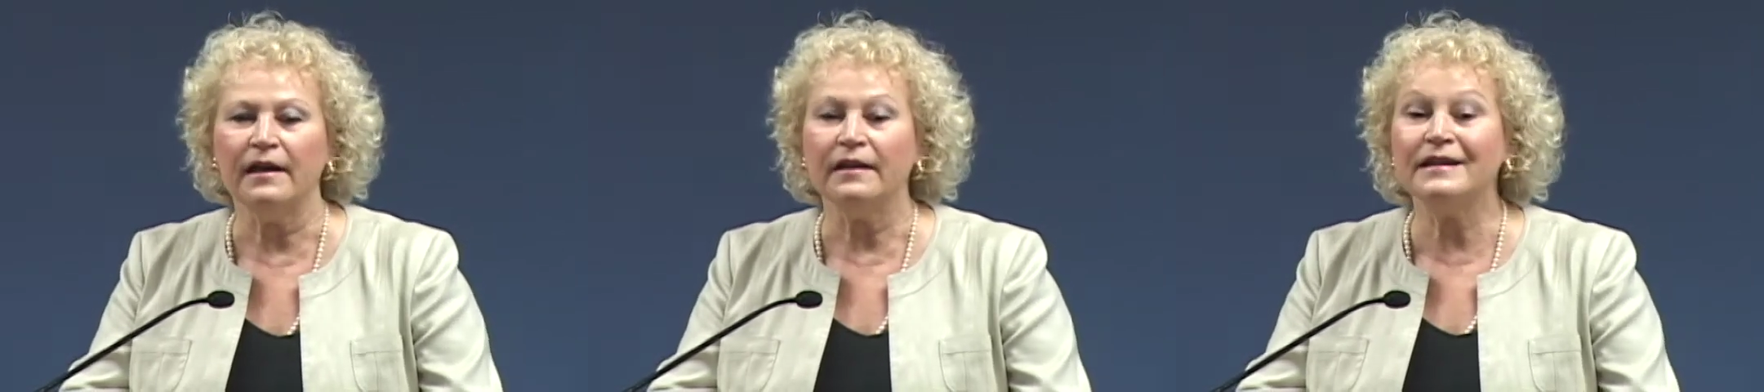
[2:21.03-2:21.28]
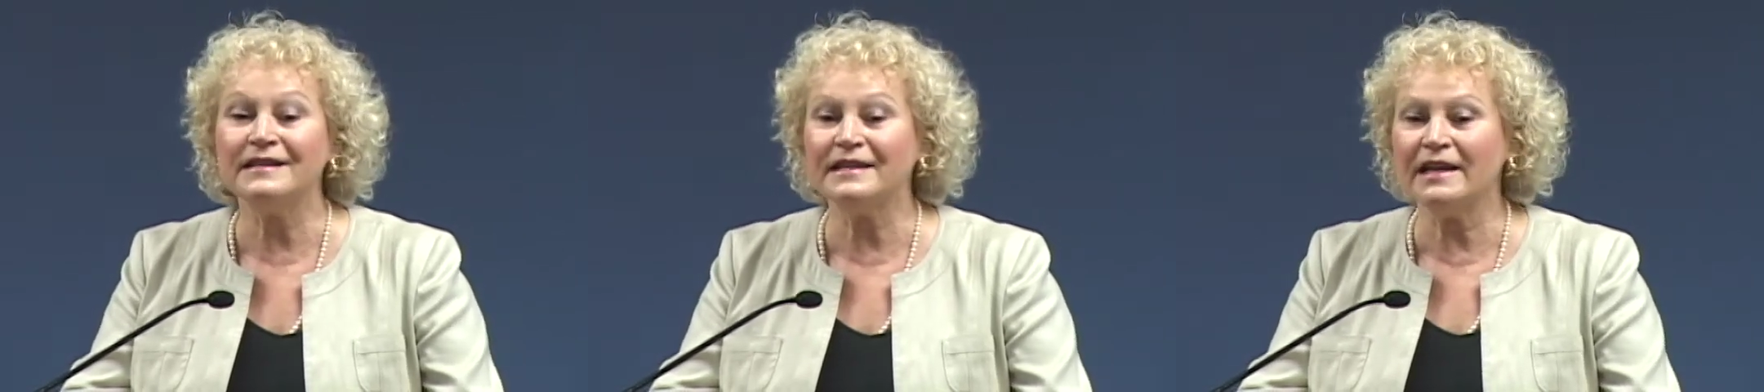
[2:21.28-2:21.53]

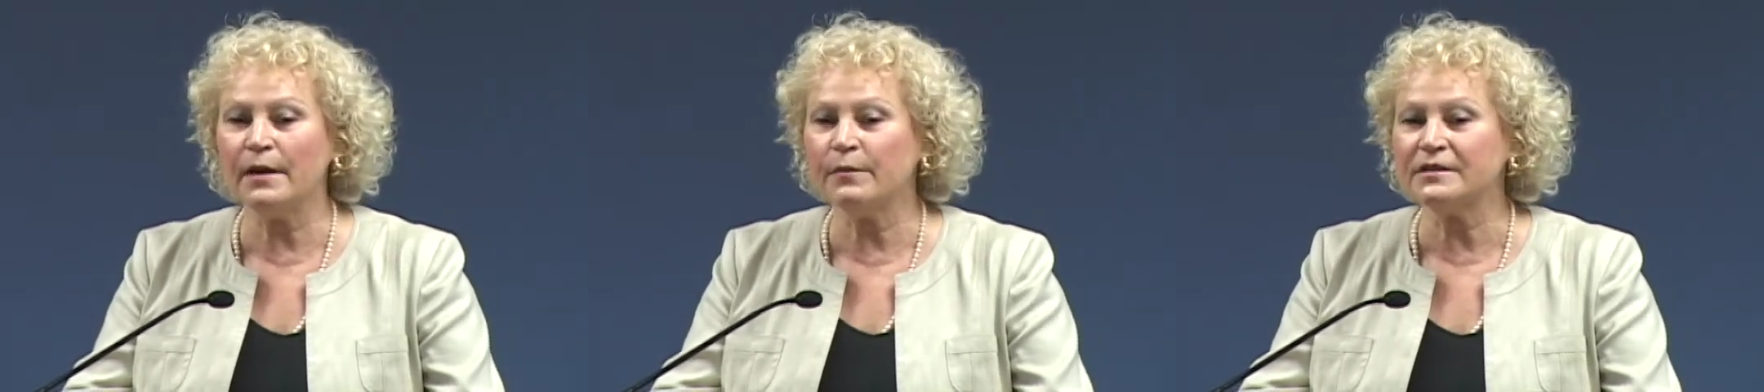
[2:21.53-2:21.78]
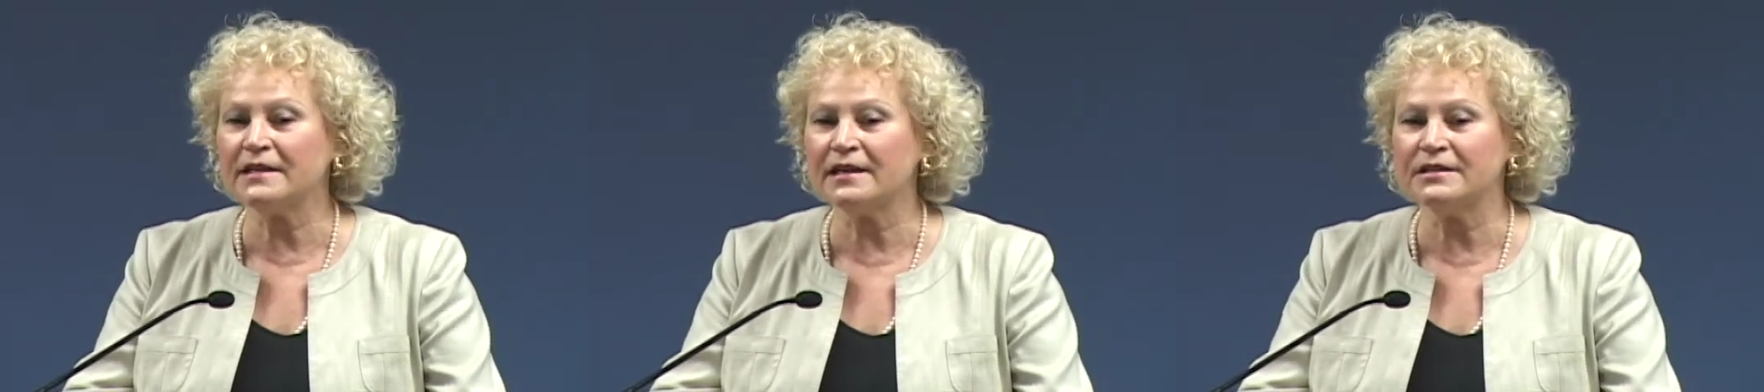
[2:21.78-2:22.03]
This
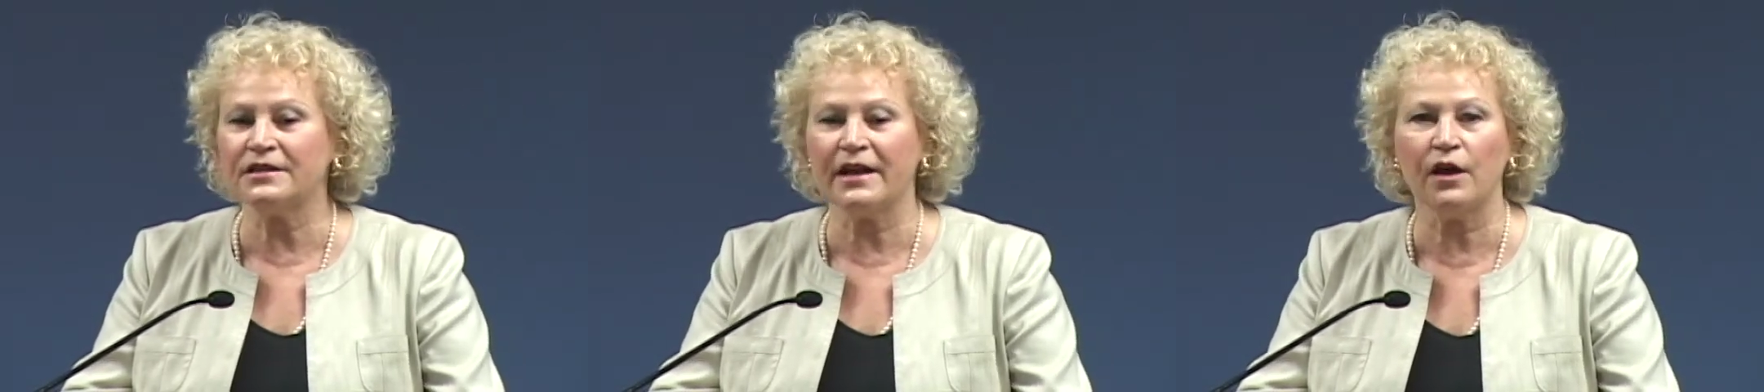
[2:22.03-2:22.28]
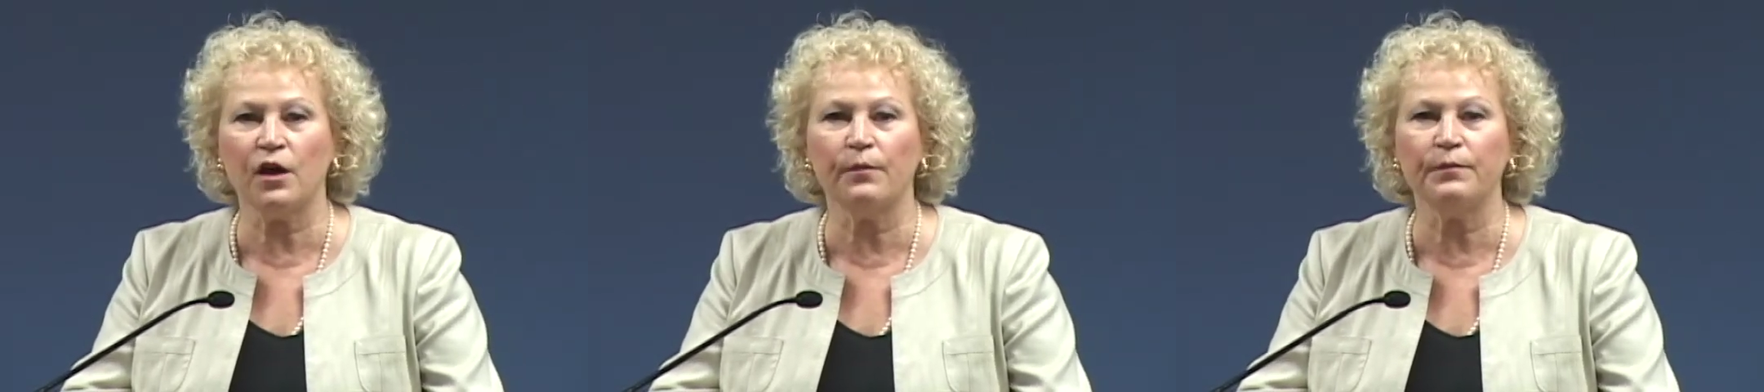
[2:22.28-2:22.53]
enables us to
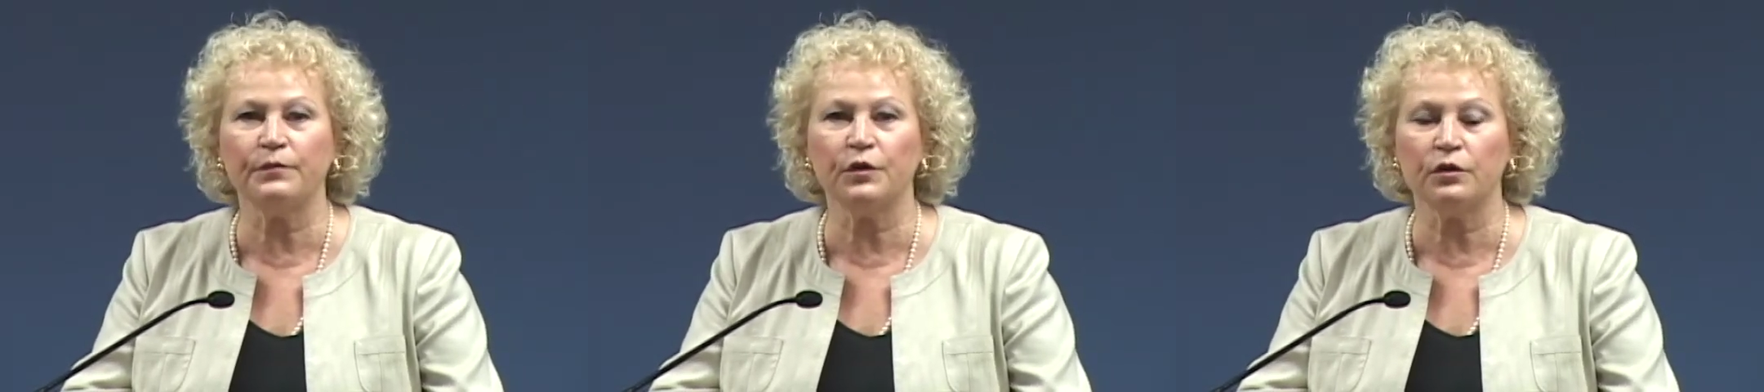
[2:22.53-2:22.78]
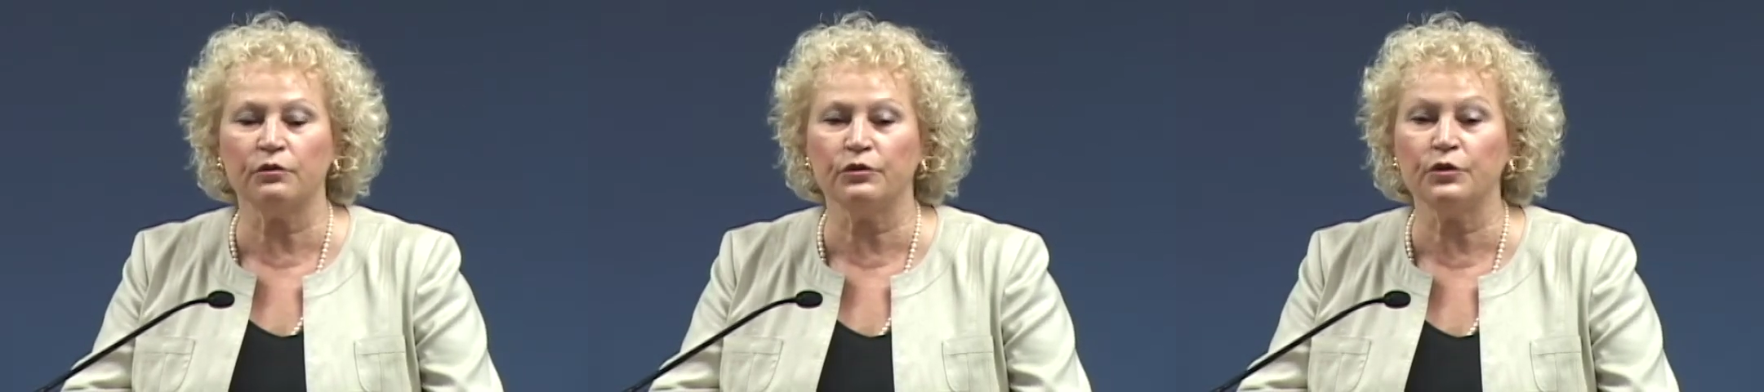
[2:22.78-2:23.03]
help
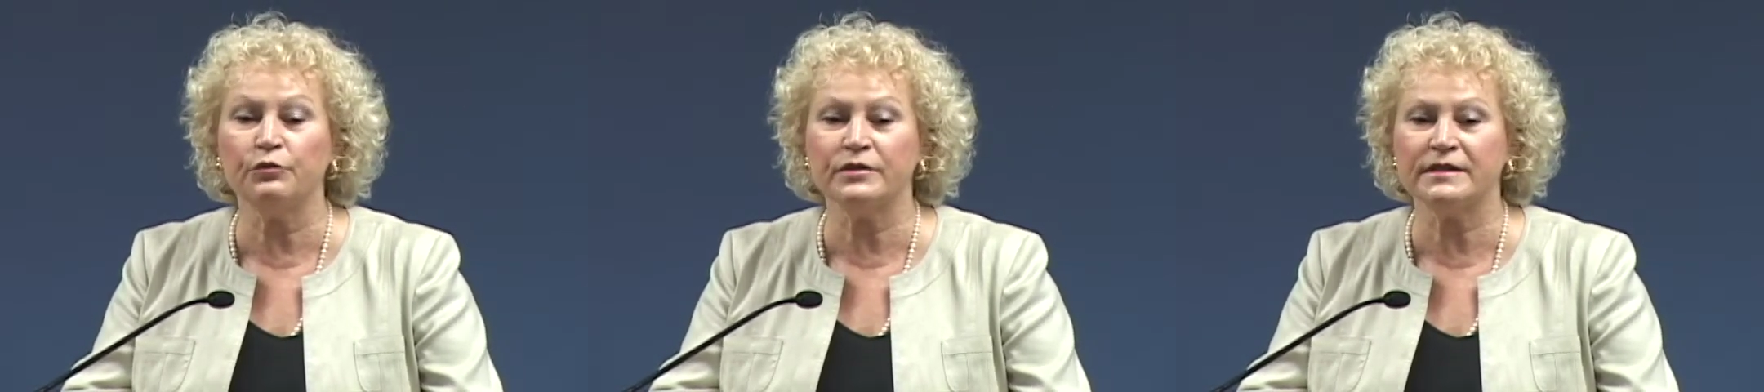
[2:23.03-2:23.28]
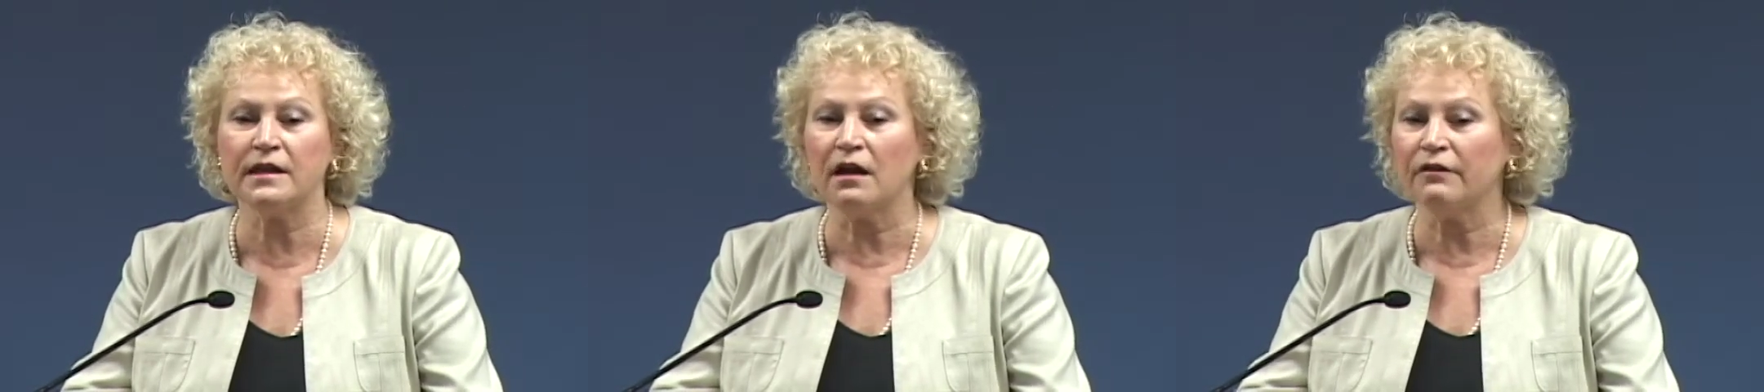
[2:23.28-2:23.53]
you
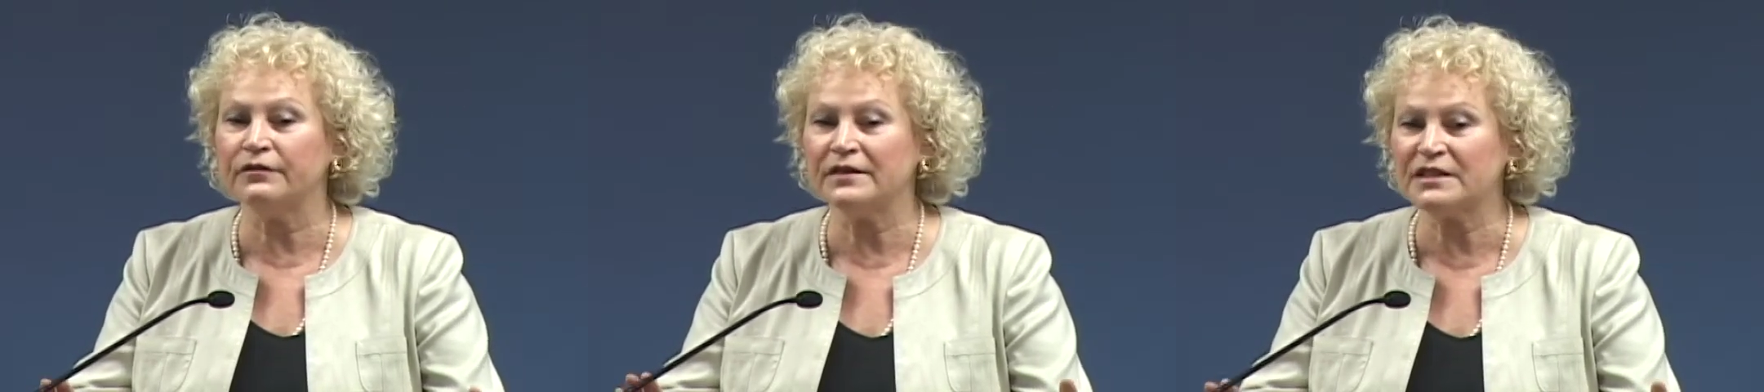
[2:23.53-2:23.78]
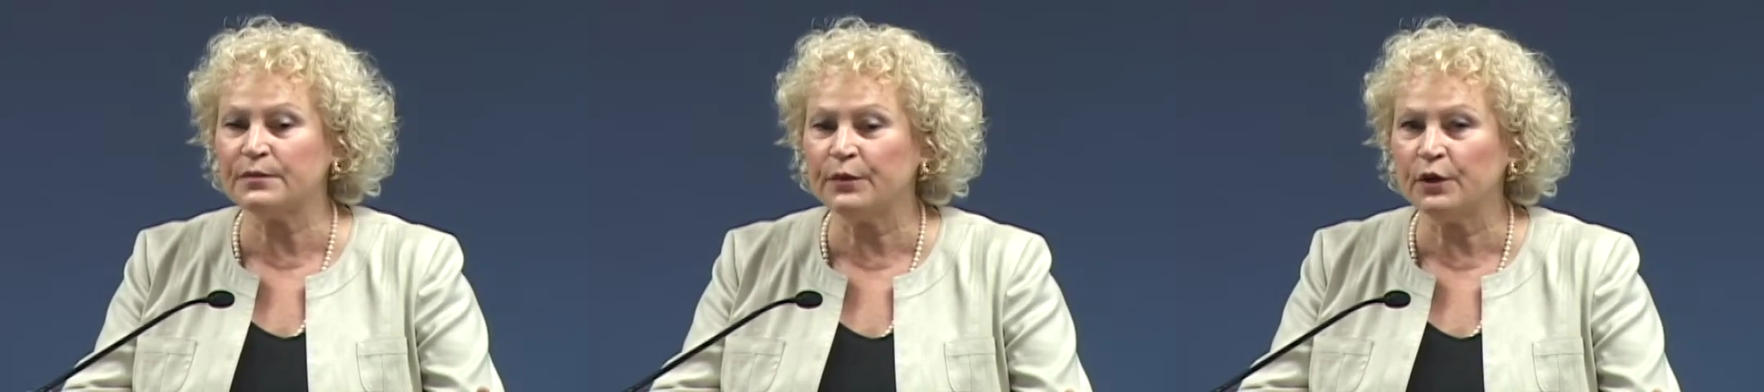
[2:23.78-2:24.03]
resolve
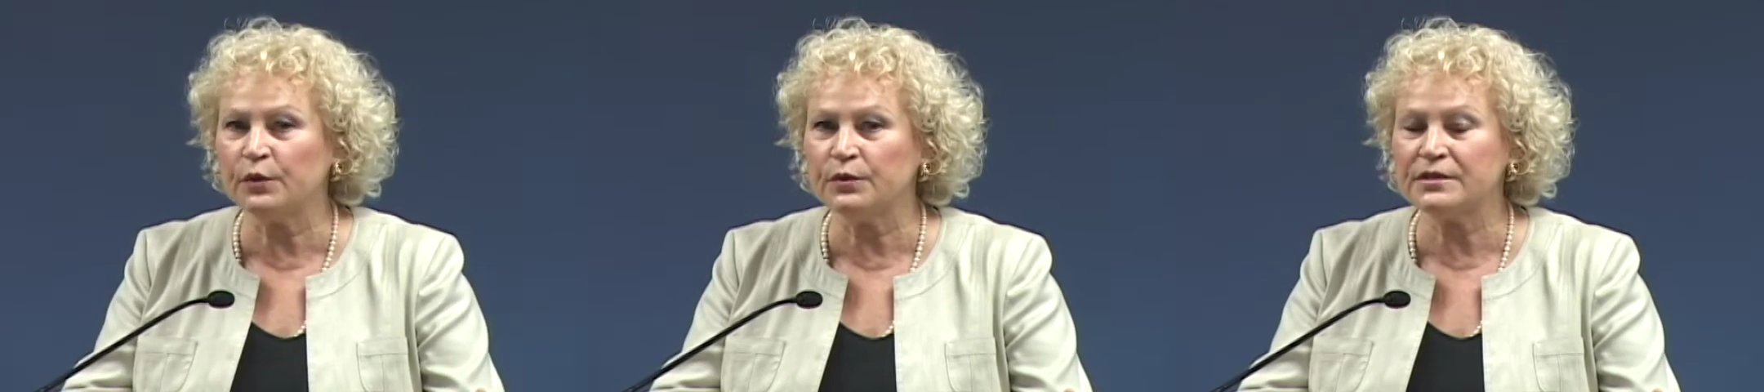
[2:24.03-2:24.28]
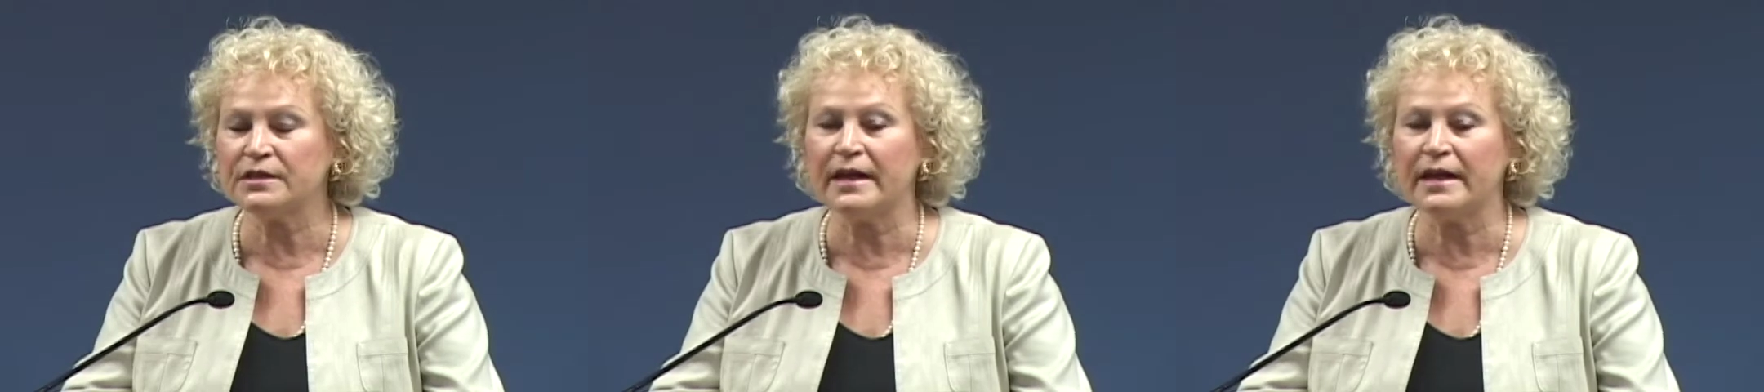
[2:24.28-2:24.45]
disputes